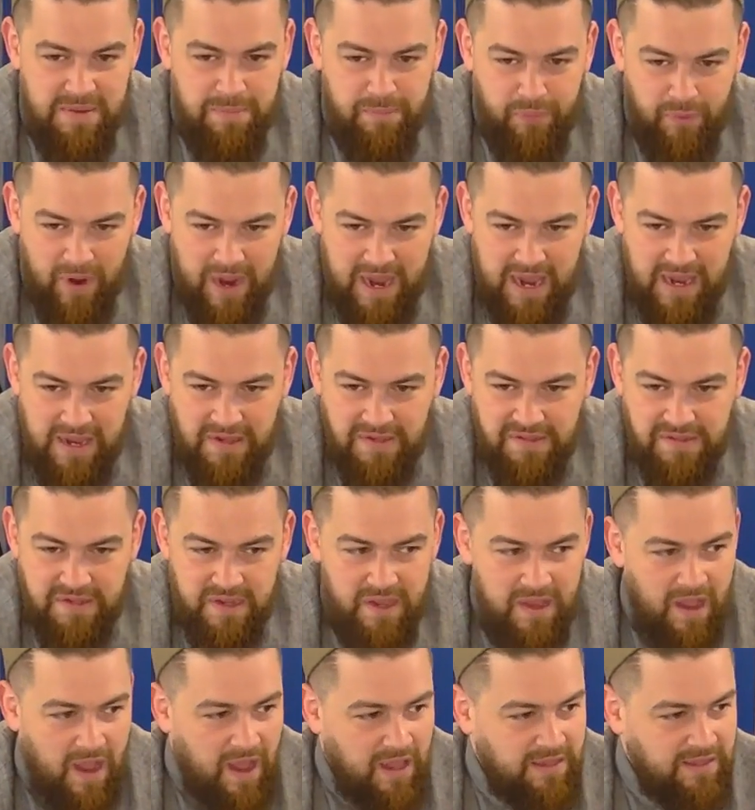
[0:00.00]
prays.
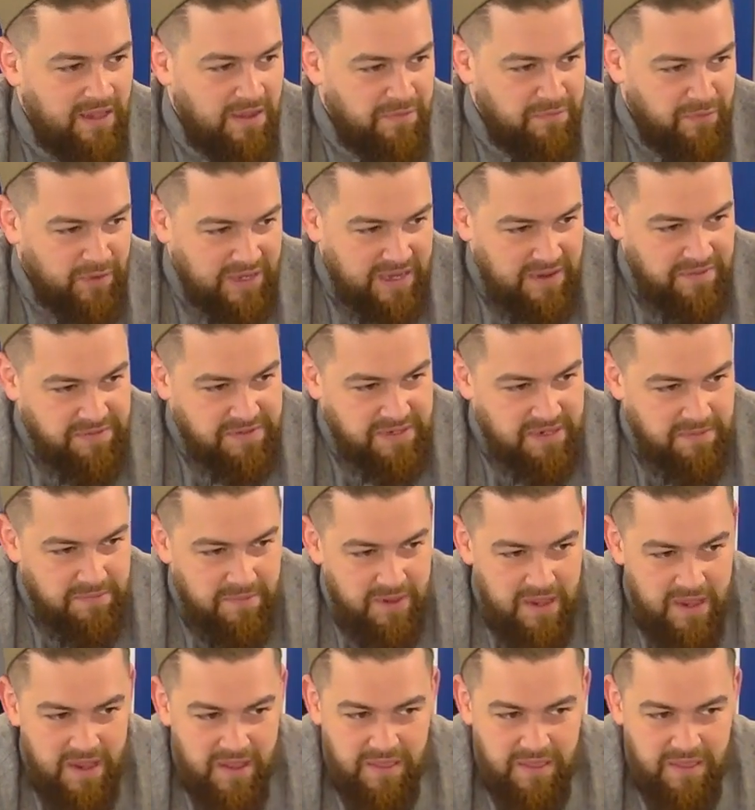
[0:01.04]
Allah forgives him.